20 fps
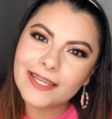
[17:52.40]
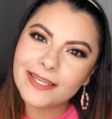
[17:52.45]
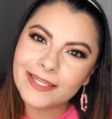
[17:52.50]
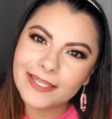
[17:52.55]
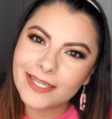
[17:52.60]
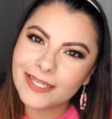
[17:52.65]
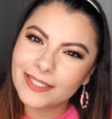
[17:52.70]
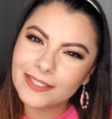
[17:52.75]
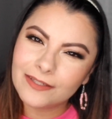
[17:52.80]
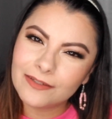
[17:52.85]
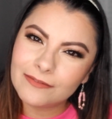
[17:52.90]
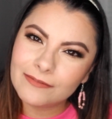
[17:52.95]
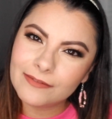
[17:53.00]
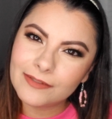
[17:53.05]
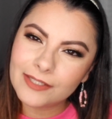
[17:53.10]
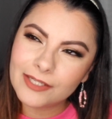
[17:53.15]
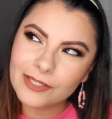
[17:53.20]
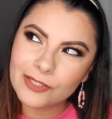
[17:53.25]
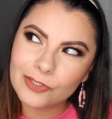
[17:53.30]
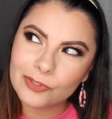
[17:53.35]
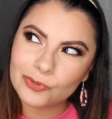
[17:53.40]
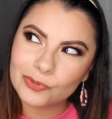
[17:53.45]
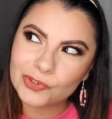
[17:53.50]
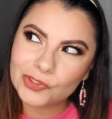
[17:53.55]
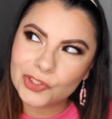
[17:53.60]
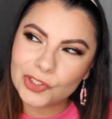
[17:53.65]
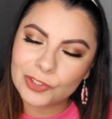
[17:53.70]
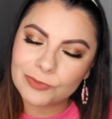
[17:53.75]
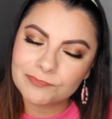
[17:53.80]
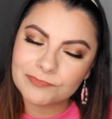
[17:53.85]
I don't know.
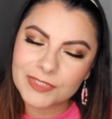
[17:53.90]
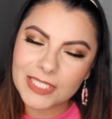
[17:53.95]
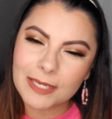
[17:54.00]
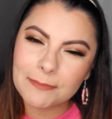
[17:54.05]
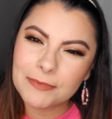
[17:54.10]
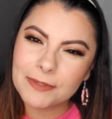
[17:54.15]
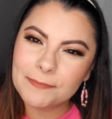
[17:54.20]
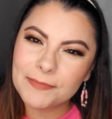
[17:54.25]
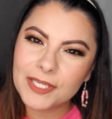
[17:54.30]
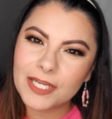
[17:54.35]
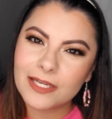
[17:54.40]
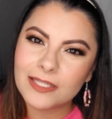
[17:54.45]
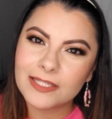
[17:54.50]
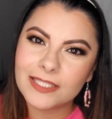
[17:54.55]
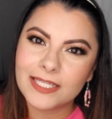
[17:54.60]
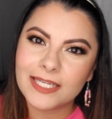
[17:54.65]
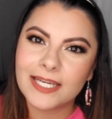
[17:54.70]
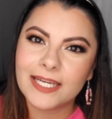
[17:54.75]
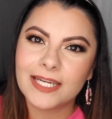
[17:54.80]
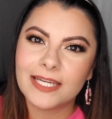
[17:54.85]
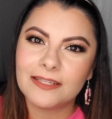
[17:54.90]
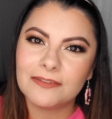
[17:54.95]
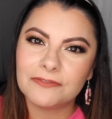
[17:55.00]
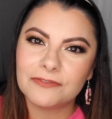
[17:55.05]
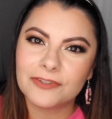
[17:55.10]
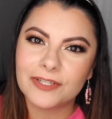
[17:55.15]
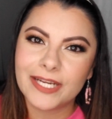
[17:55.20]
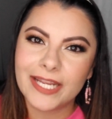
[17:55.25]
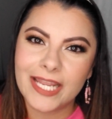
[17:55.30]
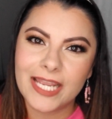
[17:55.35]
So I'm gonna be on the hunt
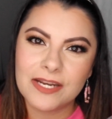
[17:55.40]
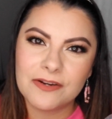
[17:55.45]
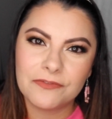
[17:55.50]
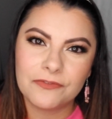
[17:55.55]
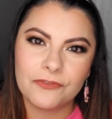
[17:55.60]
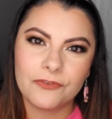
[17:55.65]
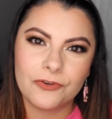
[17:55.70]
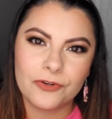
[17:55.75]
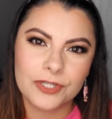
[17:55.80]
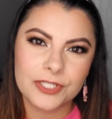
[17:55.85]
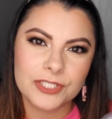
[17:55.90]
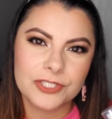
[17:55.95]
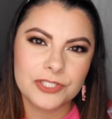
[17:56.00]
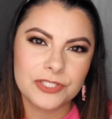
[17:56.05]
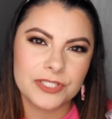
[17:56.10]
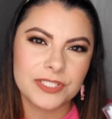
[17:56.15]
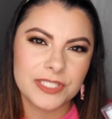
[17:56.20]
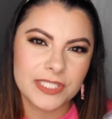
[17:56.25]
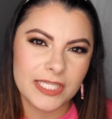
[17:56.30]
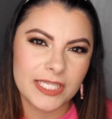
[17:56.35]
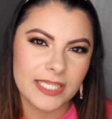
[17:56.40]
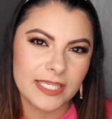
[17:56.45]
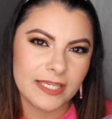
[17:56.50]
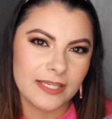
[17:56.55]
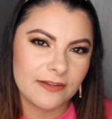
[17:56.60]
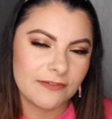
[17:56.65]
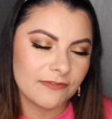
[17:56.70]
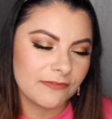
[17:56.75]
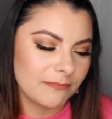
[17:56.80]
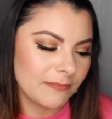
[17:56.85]
for N4 to see
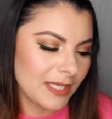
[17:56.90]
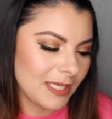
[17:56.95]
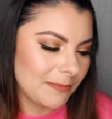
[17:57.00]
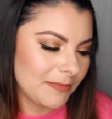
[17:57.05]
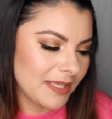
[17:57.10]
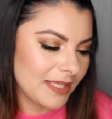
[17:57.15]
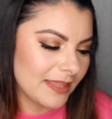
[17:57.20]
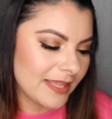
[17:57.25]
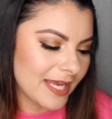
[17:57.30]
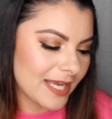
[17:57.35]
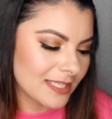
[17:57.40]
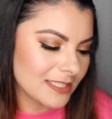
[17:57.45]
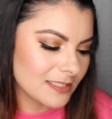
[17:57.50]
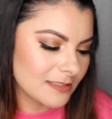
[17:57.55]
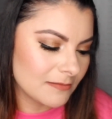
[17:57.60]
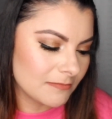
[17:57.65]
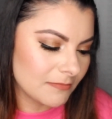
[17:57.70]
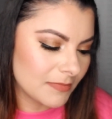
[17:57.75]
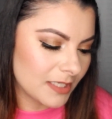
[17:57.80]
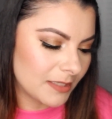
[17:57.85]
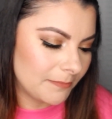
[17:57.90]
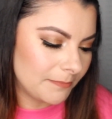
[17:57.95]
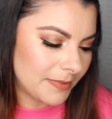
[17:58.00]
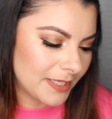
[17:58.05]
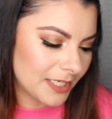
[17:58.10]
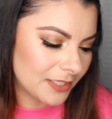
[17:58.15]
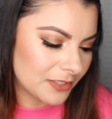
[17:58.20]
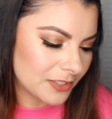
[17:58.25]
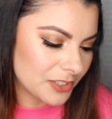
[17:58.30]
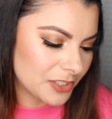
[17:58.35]
if maybe that's a
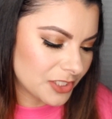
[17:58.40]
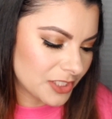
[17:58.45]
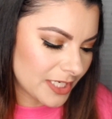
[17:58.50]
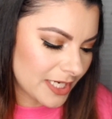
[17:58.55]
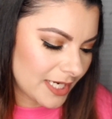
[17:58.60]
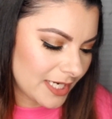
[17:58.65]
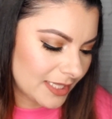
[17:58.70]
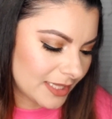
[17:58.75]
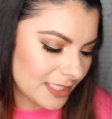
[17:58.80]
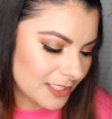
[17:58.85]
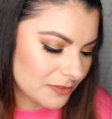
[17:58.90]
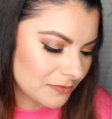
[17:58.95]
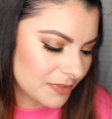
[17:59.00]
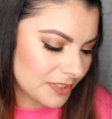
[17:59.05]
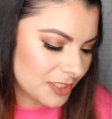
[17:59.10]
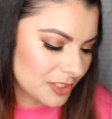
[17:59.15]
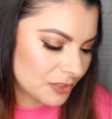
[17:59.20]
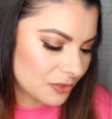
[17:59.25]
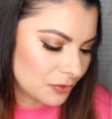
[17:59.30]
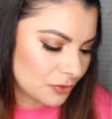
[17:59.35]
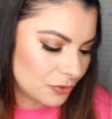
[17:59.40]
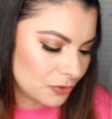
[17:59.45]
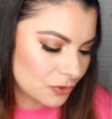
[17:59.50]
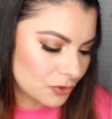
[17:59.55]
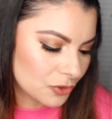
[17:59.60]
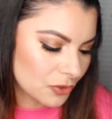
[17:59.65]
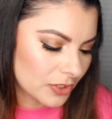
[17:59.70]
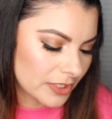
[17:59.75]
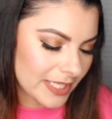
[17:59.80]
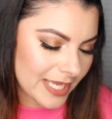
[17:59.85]
better shade. This one is
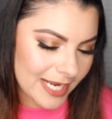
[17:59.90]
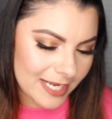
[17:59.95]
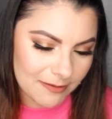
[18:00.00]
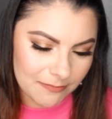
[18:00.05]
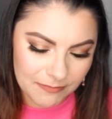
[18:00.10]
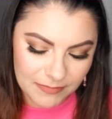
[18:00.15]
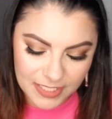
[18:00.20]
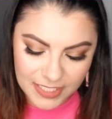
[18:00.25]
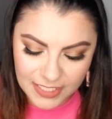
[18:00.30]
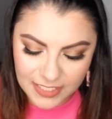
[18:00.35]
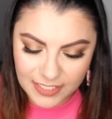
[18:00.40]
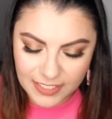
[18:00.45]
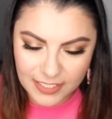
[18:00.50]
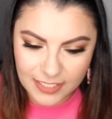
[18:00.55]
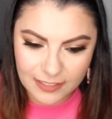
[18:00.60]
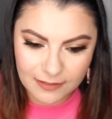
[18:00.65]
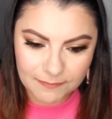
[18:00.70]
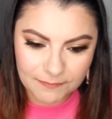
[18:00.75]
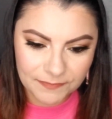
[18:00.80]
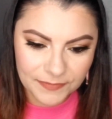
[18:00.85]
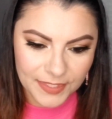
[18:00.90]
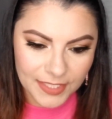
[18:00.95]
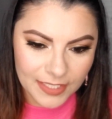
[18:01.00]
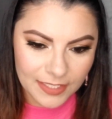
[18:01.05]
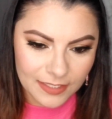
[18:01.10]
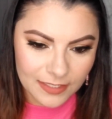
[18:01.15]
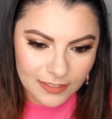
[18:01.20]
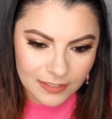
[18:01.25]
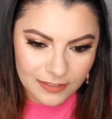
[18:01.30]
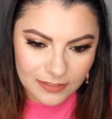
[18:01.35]
neutral light medium,
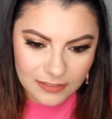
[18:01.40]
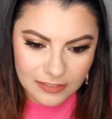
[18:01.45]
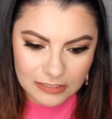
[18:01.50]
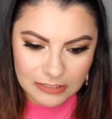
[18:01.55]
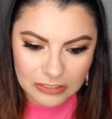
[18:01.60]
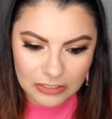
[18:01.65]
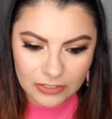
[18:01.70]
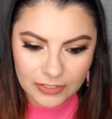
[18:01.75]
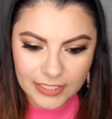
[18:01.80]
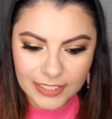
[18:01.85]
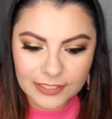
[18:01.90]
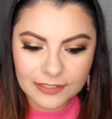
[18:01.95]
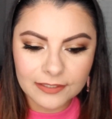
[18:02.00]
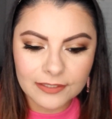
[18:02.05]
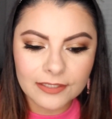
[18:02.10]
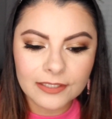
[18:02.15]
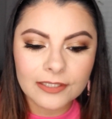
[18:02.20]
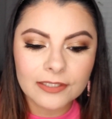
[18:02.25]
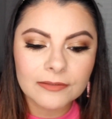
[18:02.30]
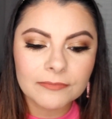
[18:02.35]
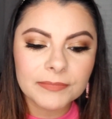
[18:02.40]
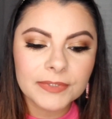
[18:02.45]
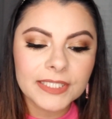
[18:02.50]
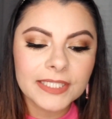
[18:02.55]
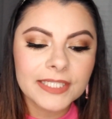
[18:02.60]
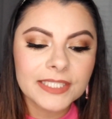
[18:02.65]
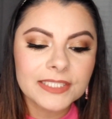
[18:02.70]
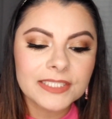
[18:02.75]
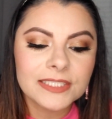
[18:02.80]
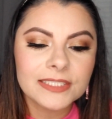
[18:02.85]
so I don't know, but
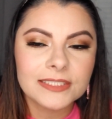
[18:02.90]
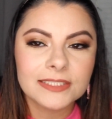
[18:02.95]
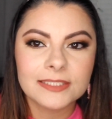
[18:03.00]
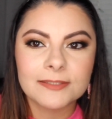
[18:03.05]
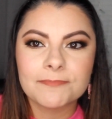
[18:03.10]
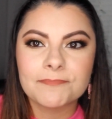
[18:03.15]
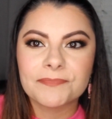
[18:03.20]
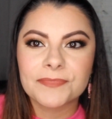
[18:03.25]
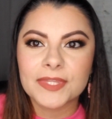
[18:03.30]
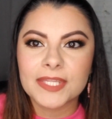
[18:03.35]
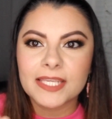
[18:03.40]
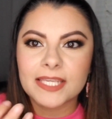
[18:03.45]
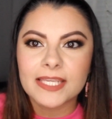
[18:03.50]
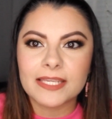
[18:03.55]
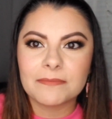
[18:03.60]
it